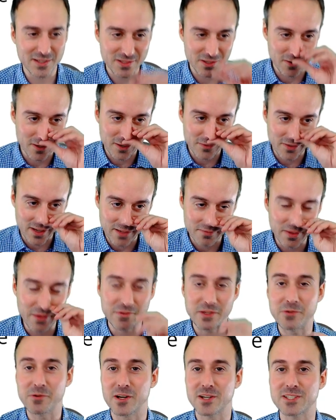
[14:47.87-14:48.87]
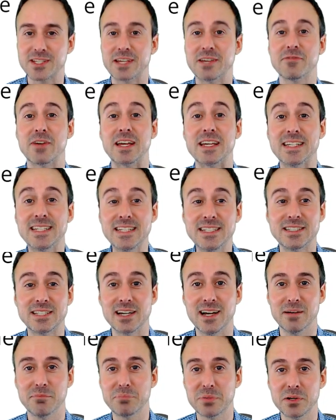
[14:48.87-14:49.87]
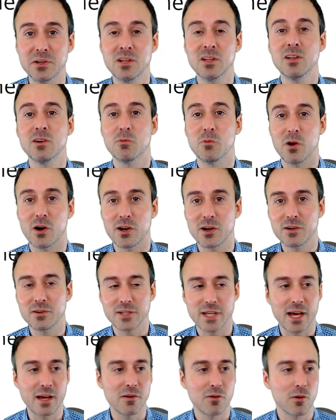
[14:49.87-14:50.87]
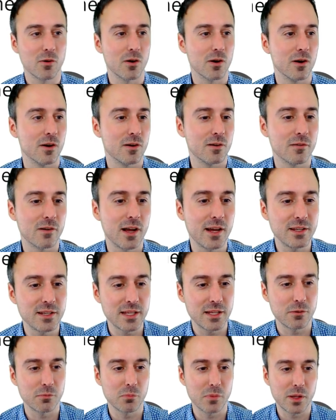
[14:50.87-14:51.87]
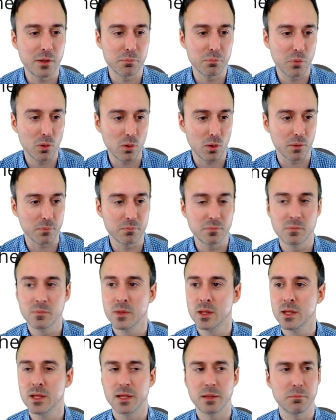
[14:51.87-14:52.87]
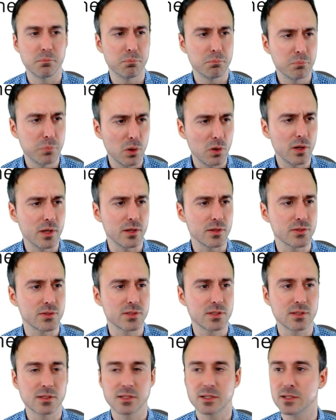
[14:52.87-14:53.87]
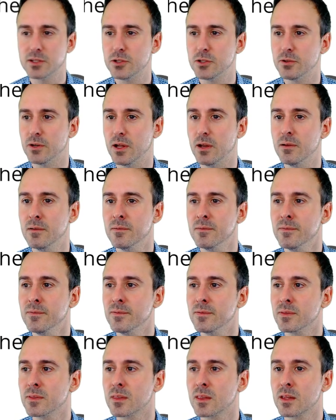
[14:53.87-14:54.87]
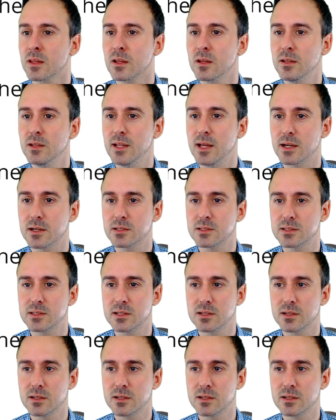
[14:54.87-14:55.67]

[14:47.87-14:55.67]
Or if I, maybe you want to say if I heat up water, yeah, or right, it, it warm. Boils, you can do it. Next.